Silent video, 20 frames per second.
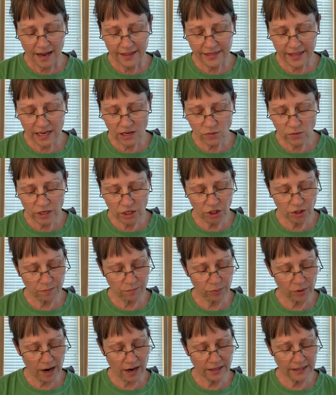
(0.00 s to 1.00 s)
think we should
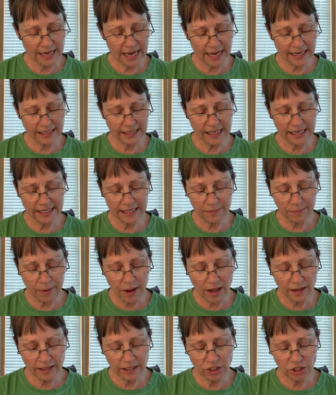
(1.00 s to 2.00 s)
broadcast these
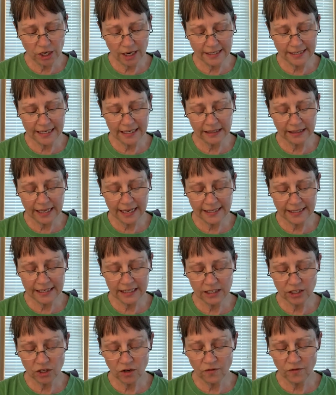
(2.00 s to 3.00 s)
apologizing
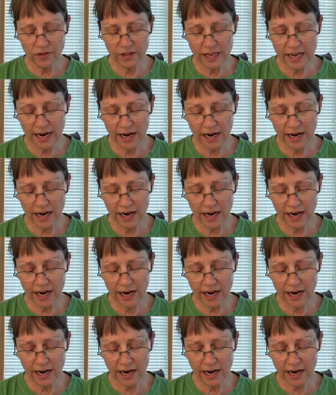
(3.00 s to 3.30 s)
lessons over the